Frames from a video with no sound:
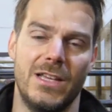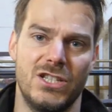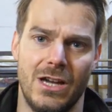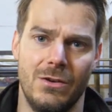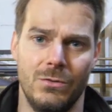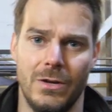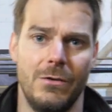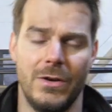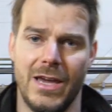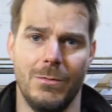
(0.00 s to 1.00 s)
That's how
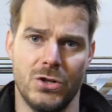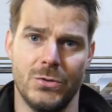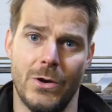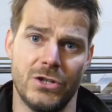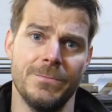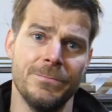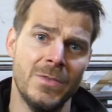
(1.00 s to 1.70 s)
a gearbox works.